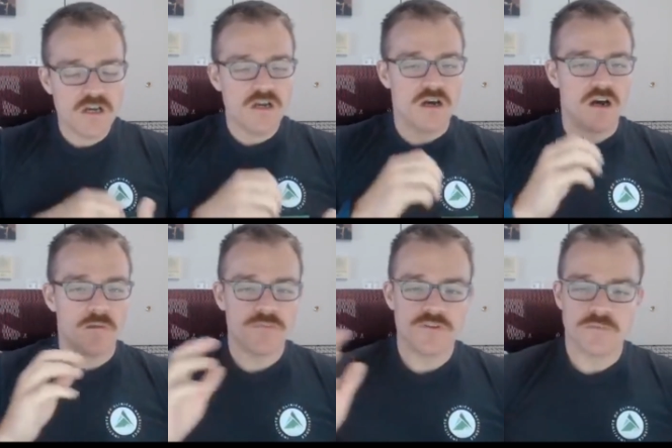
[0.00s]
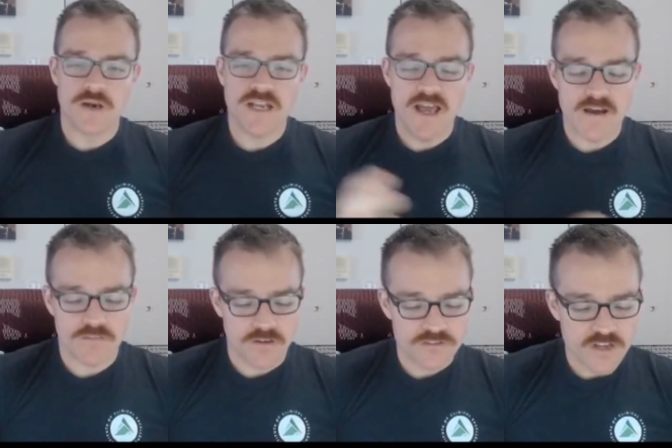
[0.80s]
um, you might have
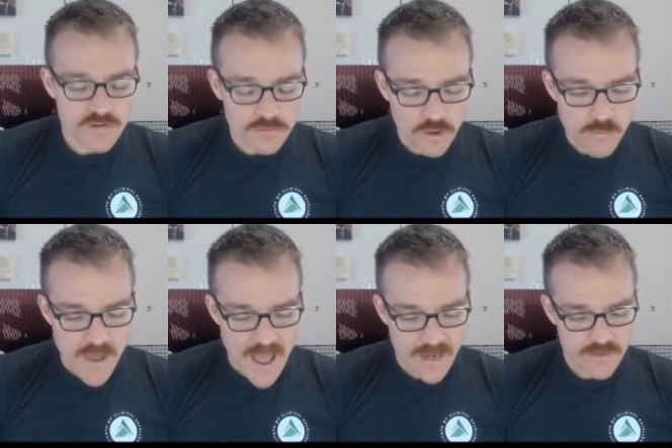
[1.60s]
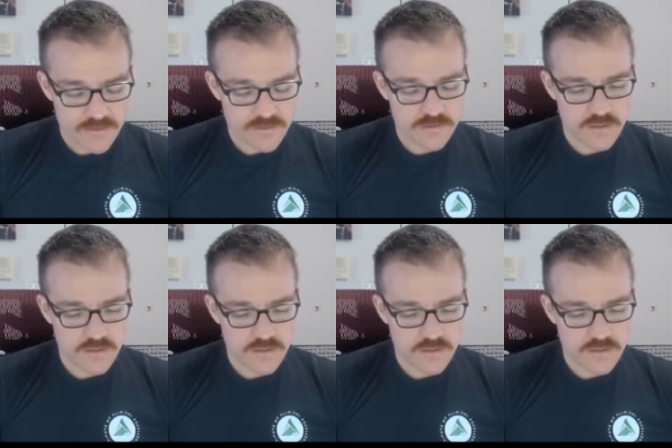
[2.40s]
a general low back.